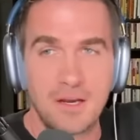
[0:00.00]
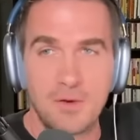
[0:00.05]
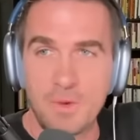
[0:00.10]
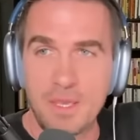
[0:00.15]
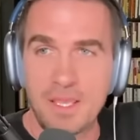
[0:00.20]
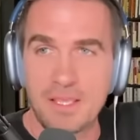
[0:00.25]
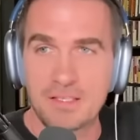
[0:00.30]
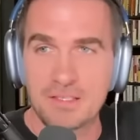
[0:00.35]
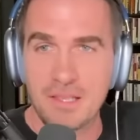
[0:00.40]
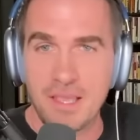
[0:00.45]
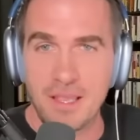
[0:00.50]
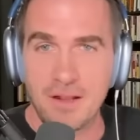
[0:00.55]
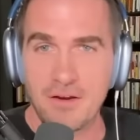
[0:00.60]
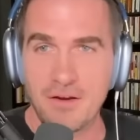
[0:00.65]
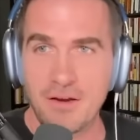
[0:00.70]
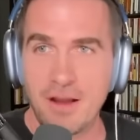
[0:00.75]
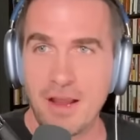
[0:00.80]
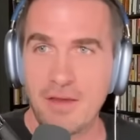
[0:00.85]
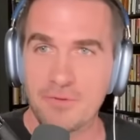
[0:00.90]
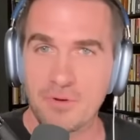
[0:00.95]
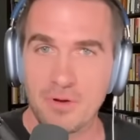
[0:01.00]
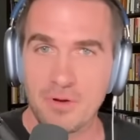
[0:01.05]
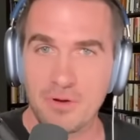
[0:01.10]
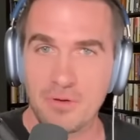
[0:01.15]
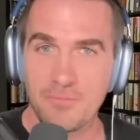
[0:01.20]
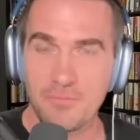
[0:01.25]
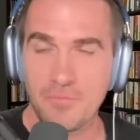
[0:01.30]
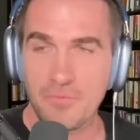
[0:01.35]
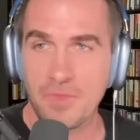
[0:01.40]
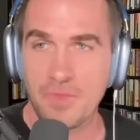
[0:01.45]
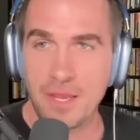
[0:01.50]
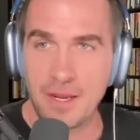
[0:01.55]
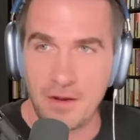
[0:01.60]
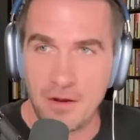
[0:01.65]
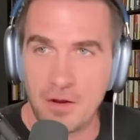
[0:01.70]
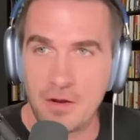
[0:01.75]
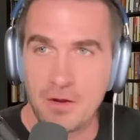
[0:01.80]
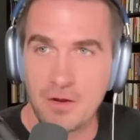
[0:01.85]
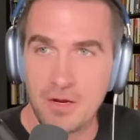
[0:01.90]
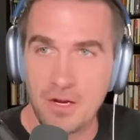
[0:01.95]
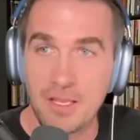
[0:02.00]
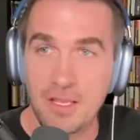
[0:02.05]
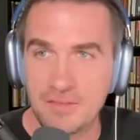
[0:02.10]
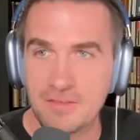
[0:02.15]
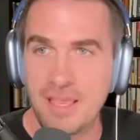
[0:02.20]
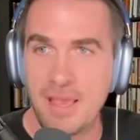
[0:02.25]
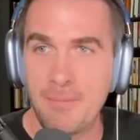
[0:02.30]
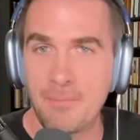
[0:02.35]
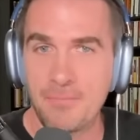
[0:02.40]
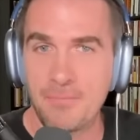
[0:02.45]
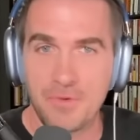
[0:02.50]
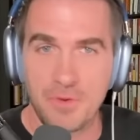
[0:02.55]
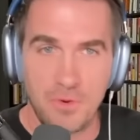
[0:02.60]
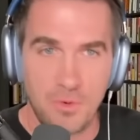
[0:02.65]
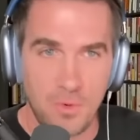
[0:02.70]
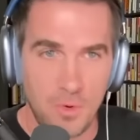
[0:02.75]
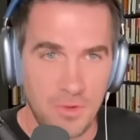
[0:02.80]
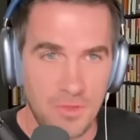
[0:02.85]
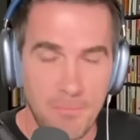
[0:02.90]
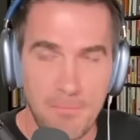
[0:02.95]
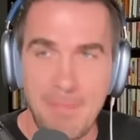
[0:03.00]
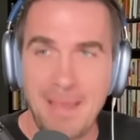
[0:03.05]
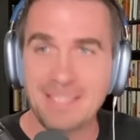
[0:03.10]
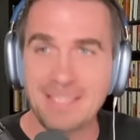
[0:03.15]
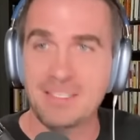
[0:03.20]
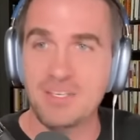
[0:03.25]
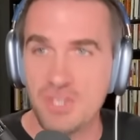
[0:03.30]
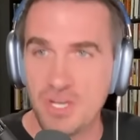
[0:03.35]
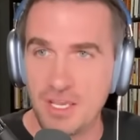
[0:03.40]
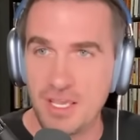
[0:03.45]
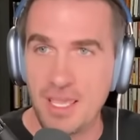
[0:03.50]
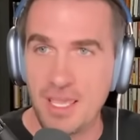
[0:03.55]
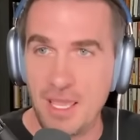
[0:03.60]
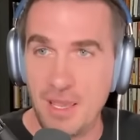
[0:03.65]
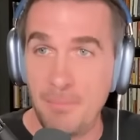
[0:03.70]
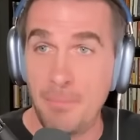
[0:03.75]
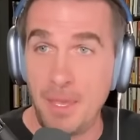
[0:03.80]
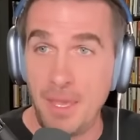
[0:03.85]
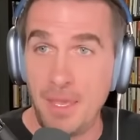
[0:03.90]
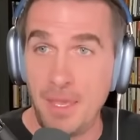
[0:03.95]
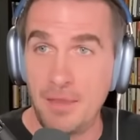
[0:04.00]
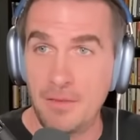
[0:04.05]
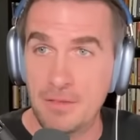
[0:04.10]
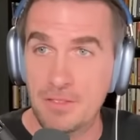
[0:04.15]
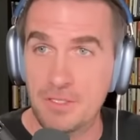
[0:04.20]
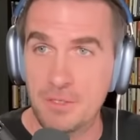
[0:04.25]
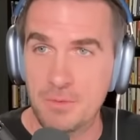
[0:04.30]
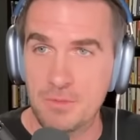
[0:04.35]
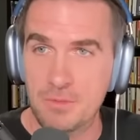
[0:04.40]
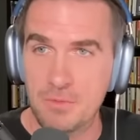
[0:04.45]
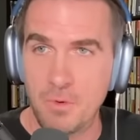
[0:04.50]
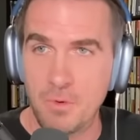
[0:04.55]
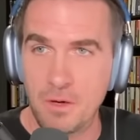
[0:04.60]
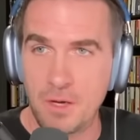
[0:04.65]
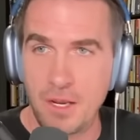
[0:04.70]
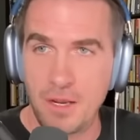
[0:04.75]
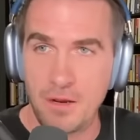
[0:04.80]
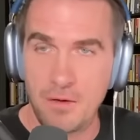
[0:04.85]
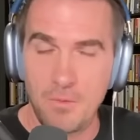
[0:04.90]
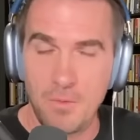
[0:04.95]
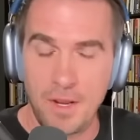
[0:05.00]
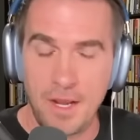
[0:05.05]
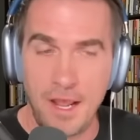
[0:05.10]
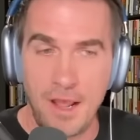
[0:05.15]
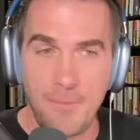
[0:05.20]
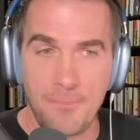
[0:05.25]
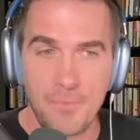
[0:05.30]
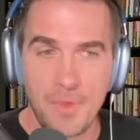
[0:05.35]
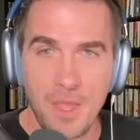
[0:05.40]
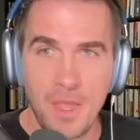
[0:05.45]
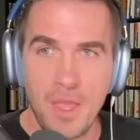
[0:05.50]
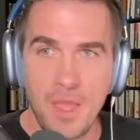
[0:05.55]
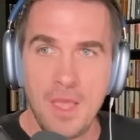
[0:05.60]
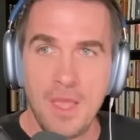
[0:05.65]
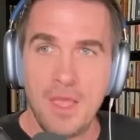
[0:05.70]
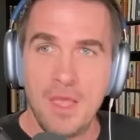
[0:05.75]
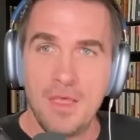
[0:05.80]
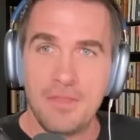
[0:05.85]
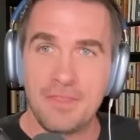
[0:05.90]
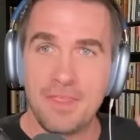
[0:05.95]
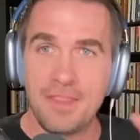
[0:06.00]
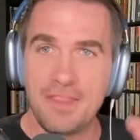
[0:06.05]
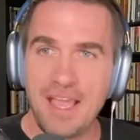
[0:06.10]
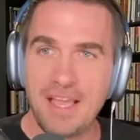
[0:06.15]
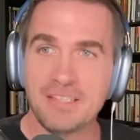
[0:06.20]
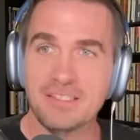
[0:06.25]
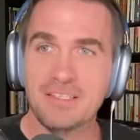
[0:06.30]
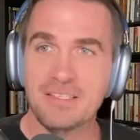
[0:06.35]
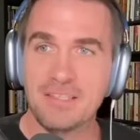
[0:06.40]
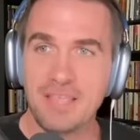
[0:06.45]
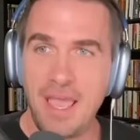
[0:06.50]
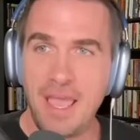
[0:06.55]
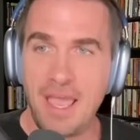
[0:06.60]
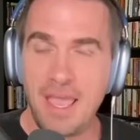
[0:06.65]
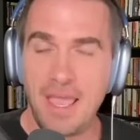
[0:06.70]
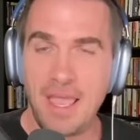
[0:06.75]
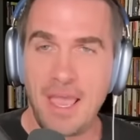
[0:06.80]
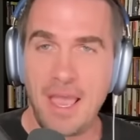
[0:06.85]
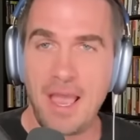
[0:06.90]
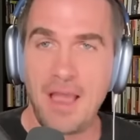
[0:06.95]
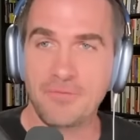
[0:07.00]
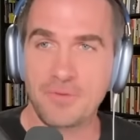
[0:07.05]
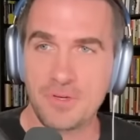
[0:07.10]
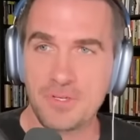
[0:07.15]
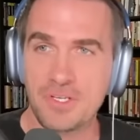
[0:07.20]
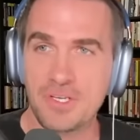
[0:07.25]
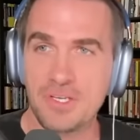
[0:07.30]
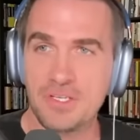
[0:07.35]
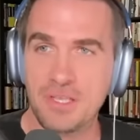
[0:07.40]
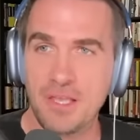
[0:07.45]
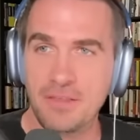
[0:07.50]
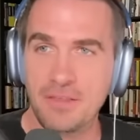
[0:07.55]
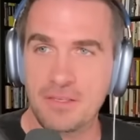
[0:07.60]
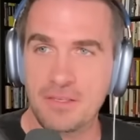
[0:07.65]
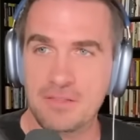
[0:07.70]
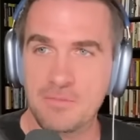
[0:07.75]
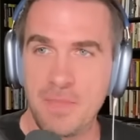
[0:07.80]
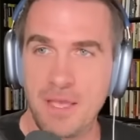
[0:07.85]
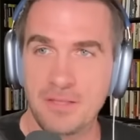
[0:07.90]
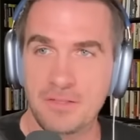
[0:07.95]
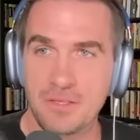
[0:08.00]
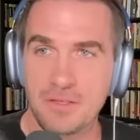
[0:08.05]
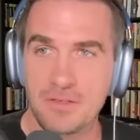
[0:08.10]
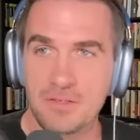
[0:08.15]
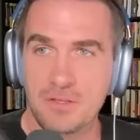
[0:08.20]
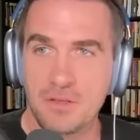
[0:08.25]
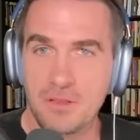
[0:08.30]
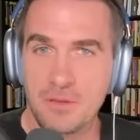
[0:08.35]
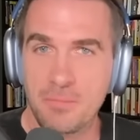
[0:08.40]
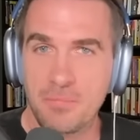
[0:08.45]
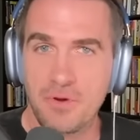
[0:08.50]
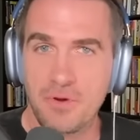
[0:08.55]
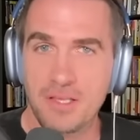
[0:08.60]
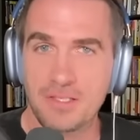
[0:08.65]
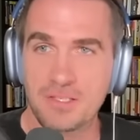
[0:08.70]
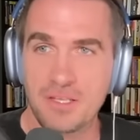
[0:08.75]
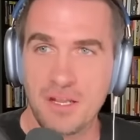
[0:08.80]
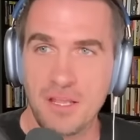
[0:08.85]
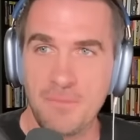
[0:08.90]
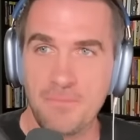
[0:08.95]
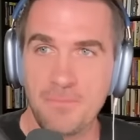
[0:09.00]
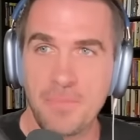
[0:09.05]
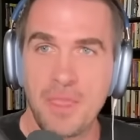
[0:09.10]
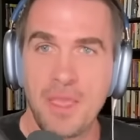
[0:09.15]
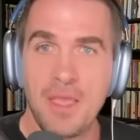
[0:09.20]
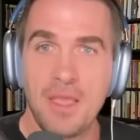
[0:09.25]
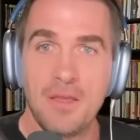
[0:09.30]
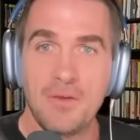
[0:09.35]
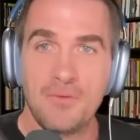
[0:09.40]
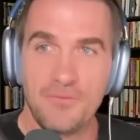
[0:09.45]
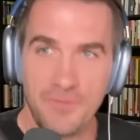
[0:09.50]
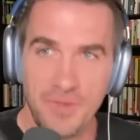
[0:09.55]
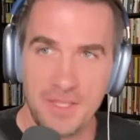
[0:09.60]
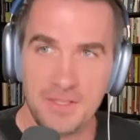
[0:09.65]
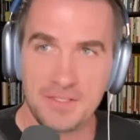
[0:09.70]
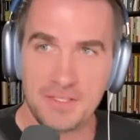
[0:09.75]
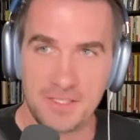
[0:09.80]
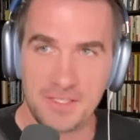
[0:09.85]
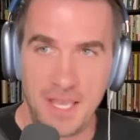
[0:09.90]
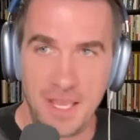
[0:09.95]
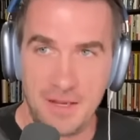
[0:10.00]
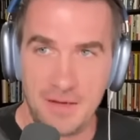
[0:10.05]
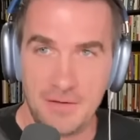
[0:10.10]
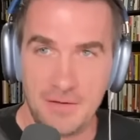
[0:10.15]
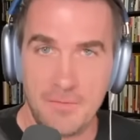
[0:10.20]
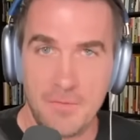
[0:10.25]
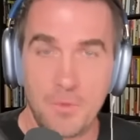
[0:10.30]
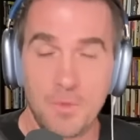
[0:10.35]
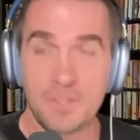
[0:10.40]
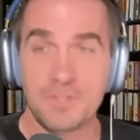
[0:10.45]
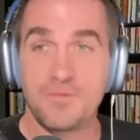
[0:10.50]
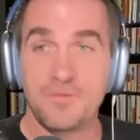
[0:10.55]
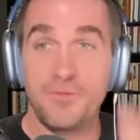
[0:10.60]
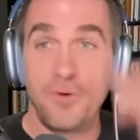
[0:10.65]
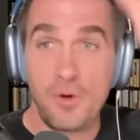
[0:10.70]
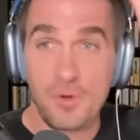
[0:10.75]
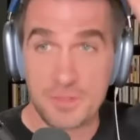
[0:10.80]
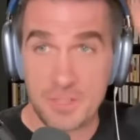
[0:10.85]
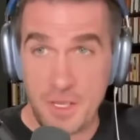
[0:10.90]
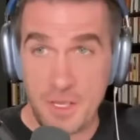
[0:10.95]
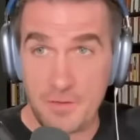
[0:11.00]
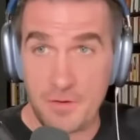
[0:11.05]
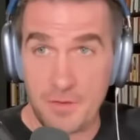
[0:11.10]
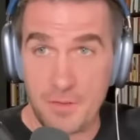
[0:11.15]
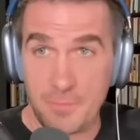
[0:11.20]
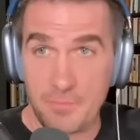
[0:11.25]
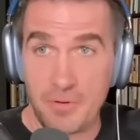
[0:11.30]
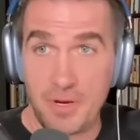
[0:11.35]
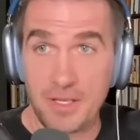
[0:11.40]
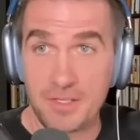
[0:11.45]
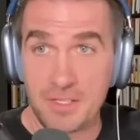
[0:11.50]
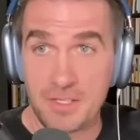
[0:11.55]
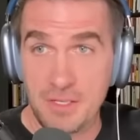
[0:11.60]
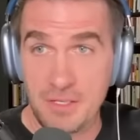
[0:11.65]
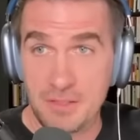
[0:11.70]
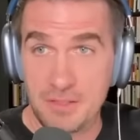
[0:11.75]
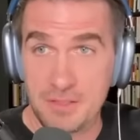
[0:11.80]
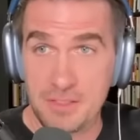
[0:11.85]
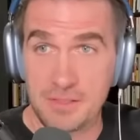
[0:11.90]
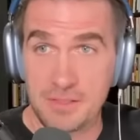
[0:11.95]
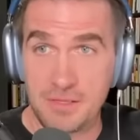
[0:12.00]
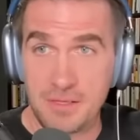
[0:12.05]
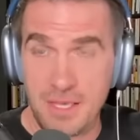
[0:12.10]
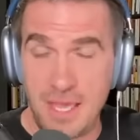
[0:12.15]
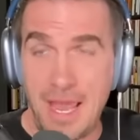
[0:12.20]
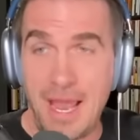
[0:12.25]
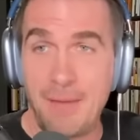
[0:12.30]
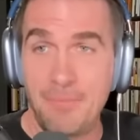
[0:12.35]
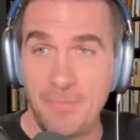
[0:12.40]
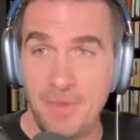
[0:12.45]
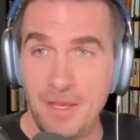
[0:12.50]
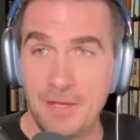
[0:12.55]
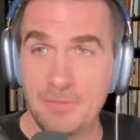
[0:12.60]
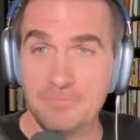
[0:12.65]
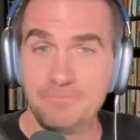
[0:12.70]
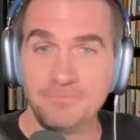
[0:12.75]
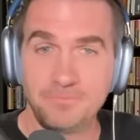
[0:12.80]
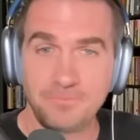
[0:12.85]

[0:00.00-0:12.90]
weeks later after like her attempt or the messaging campaign that she was working went out. The next day after she sent this message to the president, FinCEN, which falls under the president's cabinet,